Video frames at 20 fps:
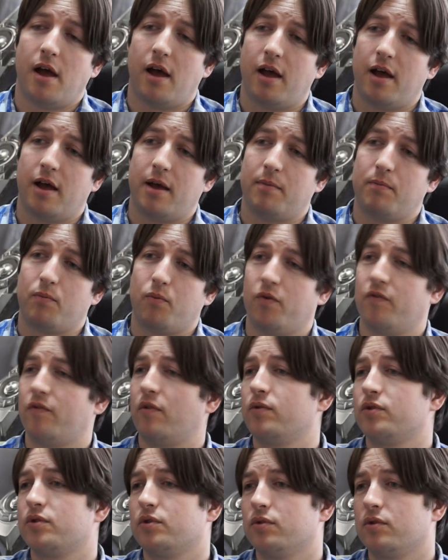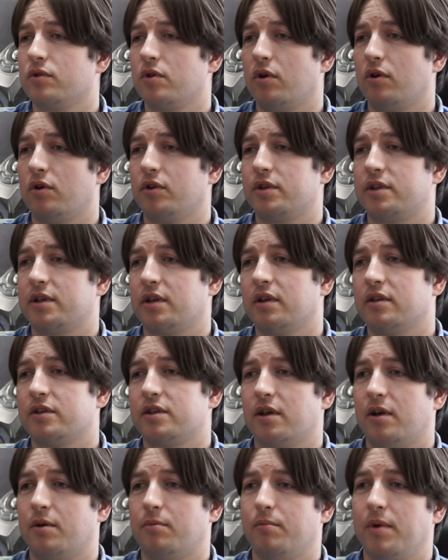We've also got
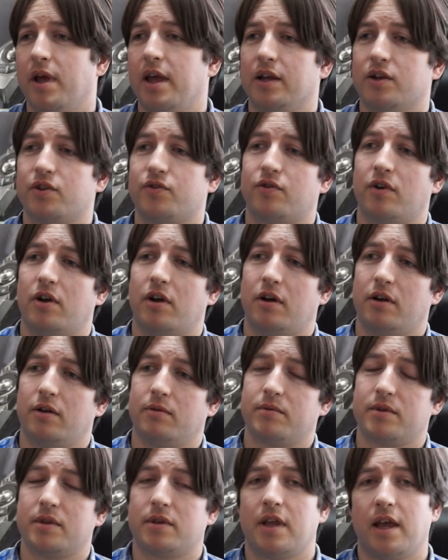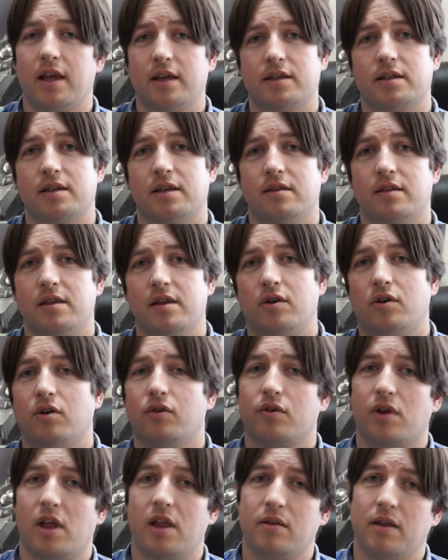some extra tests in
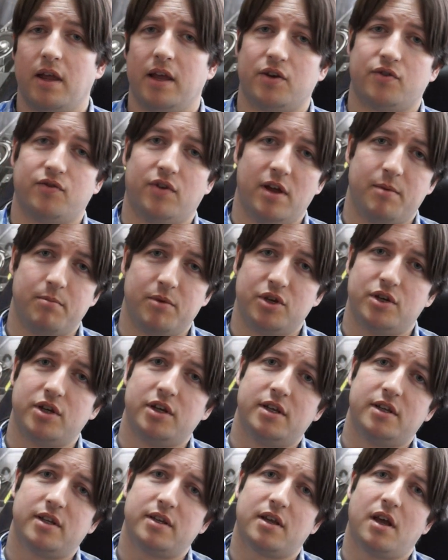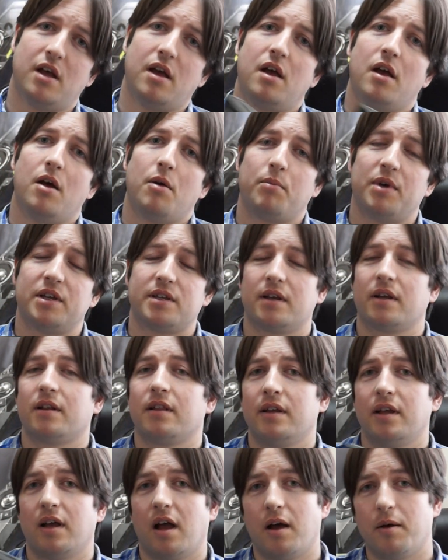there, and extra images,
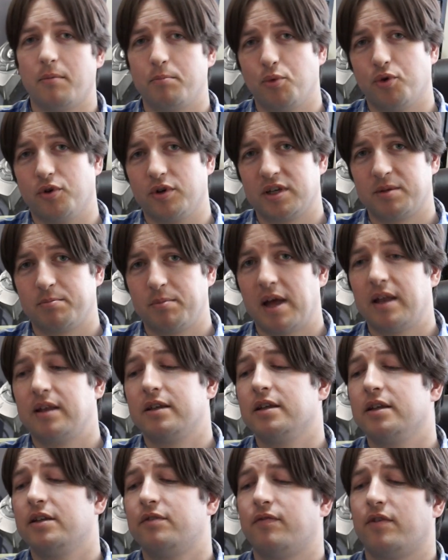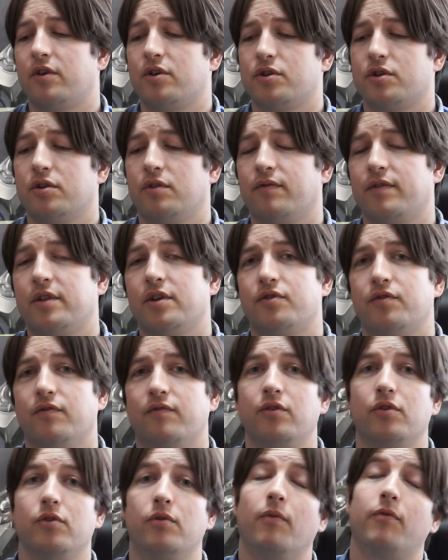basically a more expanded version of this
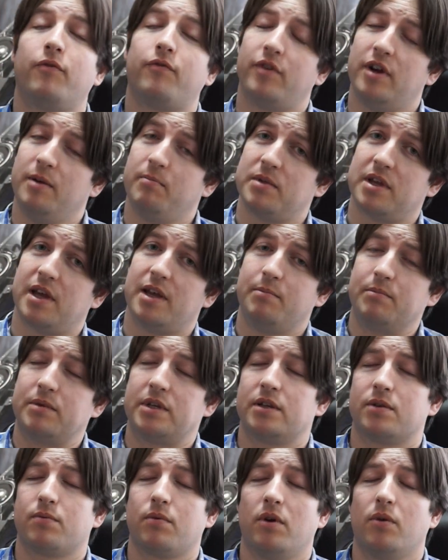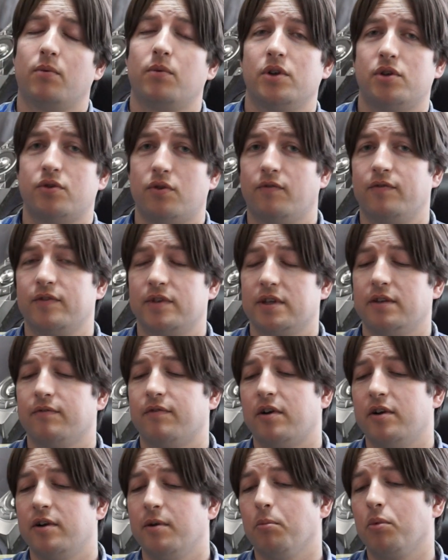review, frame times as well, which are obviously
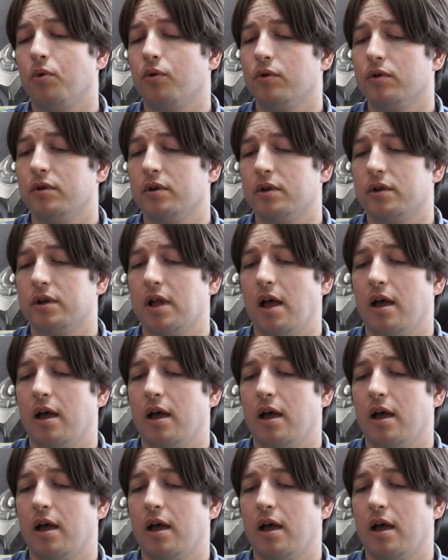very important,